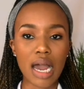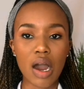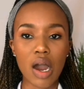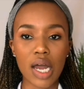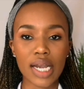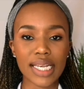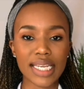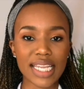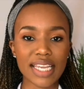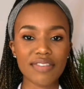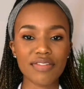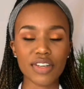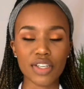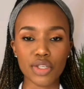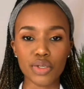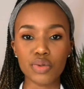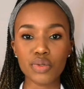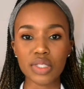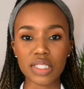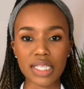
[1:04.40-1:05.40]
I hardly ever
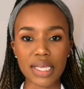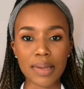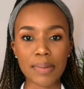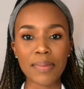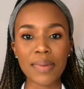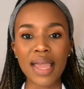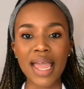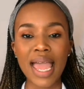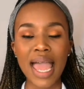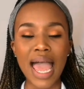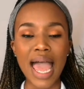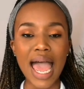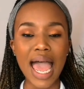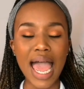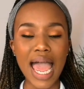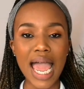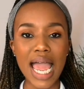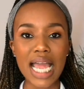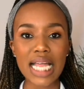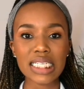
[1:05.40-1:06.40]
used them
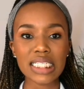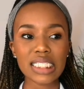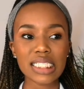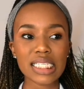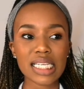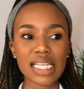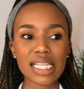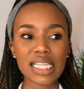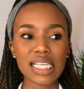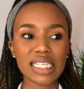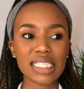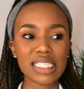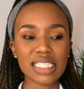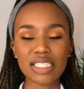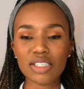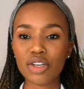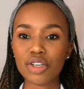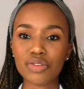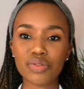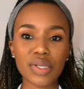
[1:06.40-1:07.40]
and they
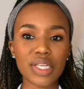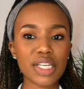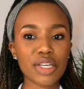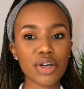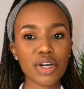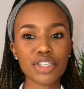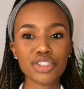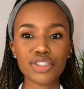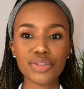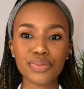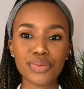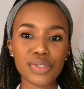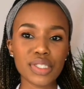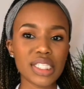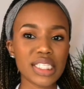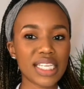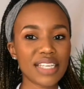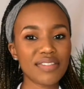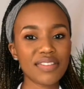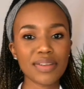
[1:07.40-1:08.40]
did not really contribute
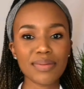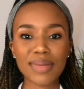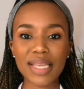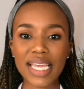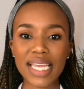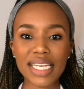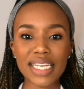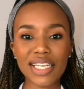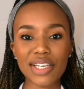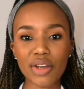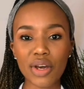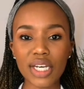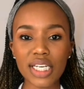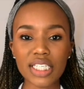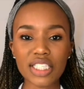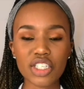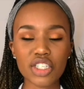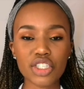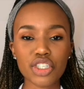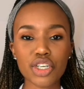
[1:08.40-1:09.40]
in giving me any
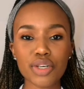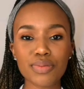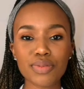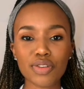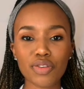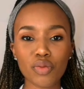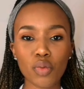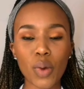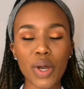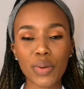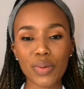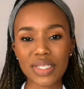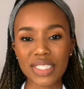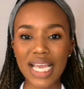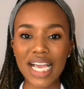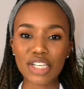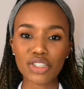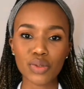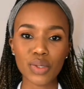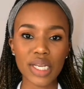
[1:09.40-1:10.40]
knowledge in terms of what was
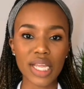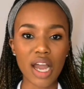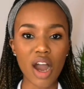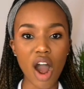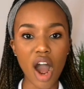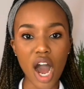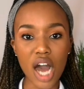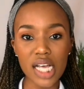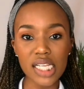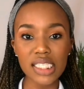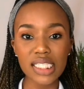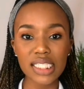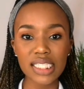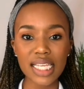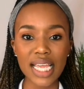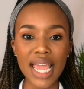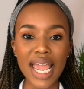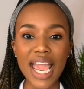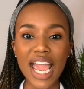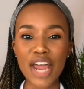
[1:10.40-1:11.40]
actually
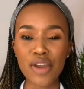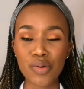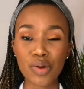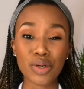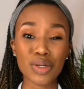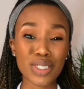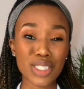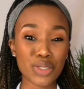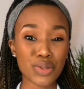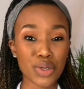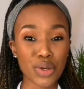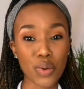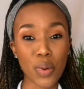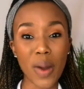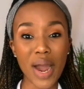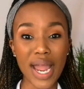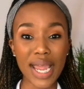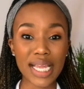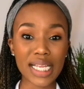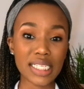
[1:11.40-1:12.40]
asked and what was
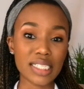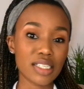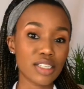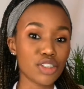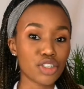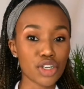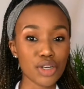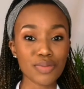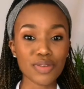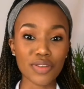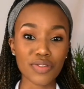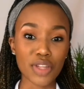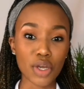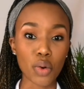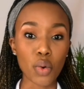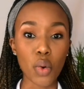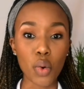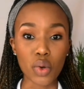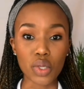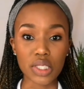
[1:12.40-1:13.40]
required in terms of the
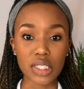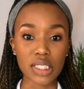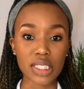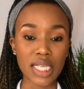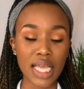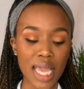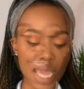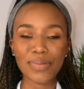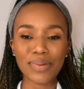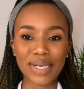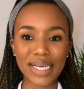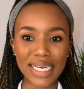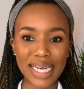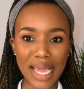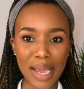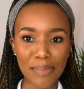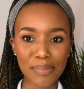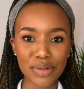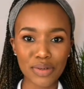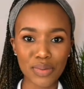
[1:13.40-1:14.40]
course. Basically, what had
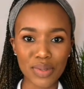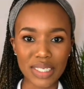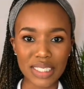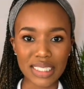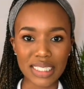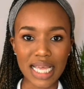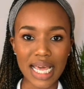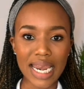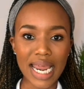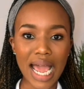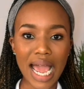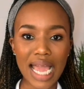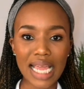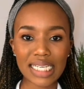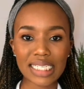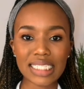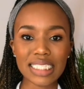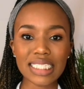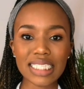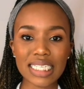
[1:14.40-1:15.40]
happened was that I
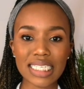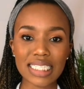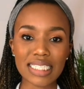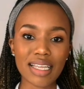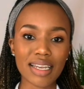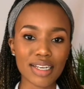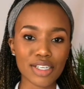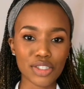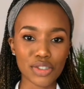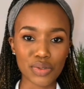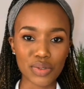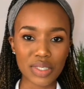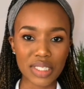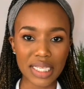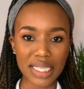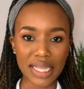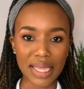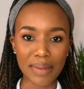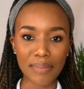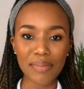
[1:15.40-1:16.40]
initially started
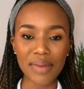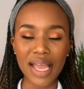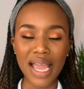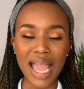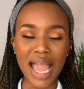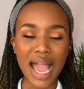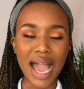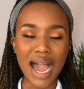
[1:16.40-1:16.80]
using them.